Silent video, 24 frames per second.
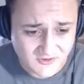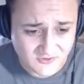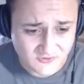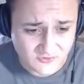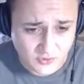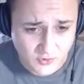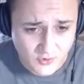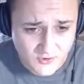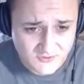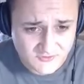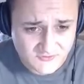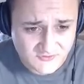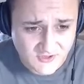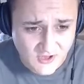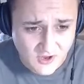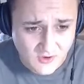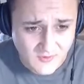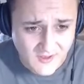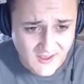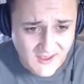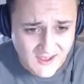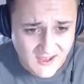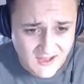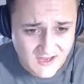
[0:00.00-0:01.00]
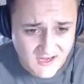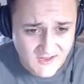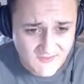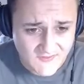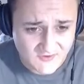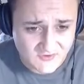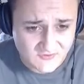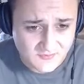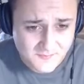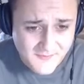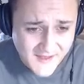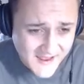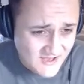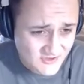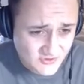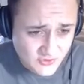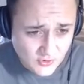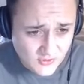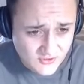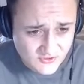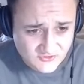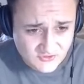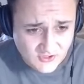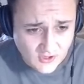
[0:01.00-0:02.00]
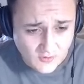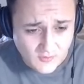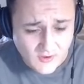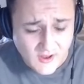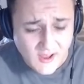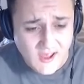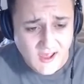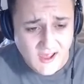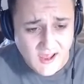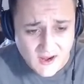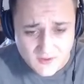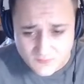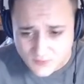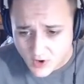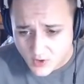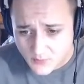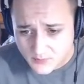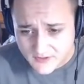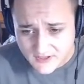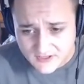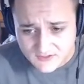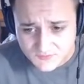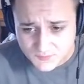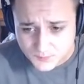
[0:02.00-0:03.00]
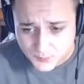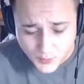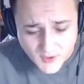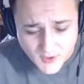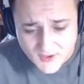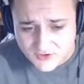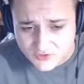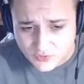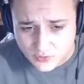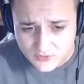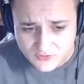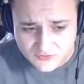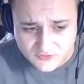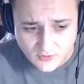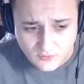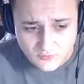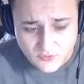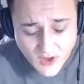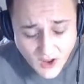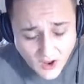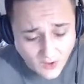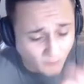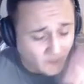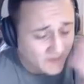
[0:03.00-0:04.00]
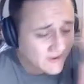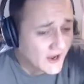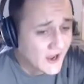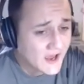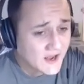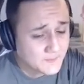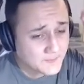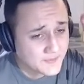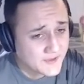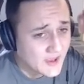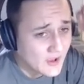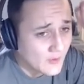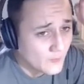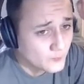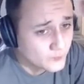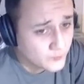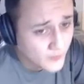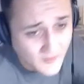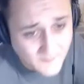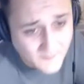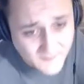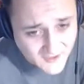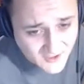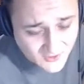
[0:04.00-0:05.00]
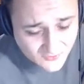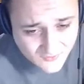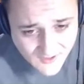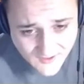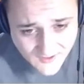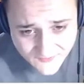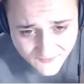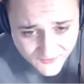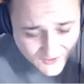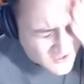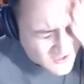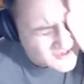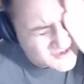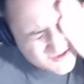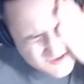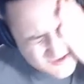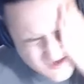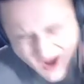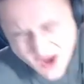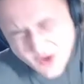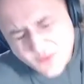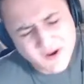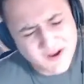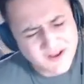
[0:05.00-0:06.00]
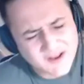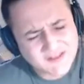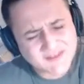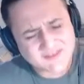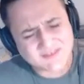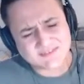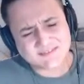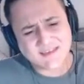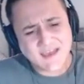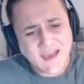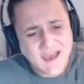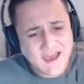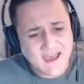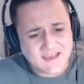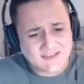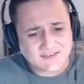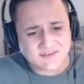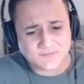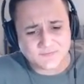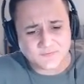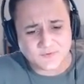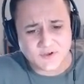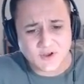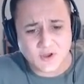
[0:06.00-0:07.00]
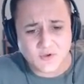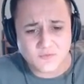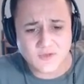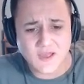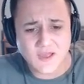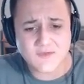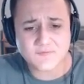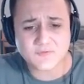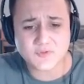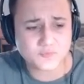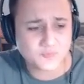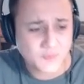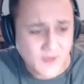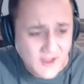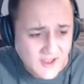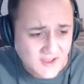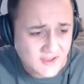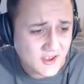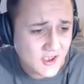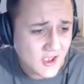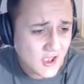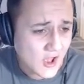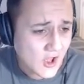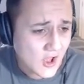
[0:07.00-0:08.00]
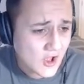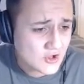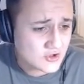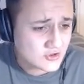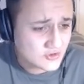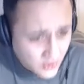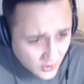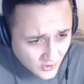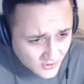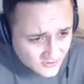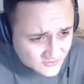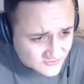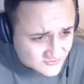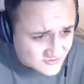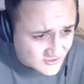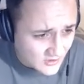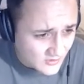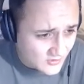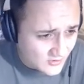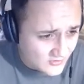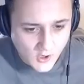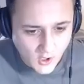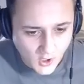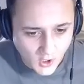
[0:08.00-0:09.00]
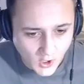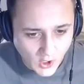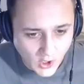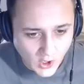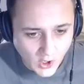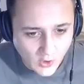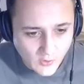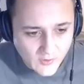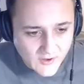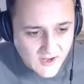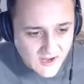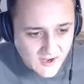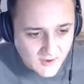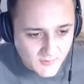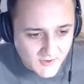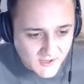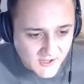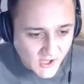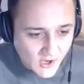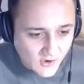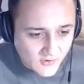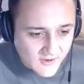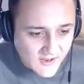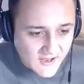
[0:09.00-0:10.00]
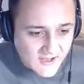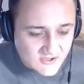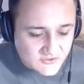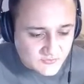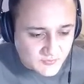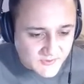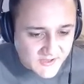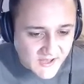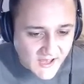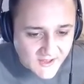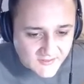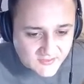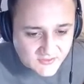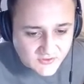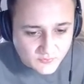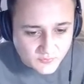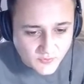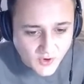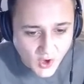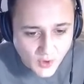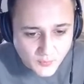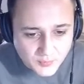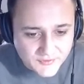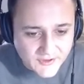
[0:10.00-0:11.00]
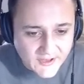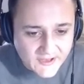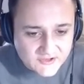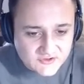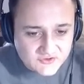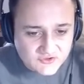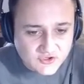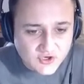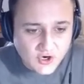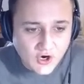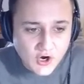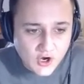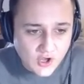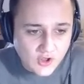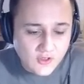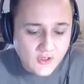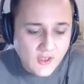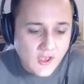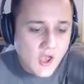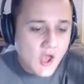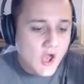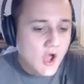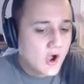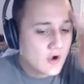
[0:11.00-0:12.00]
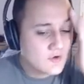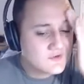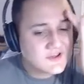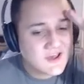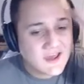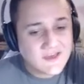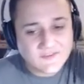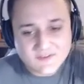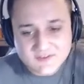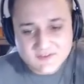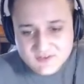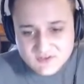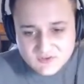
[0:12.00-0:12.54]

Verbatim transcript: to torso, and there's man torso and Roblox boy torso. No, we gotta be a woman, okay? They're gonna know we're in disguise if we don't have the right torso. Oh, here we go, guys. We got the Roblox girl. Okay, this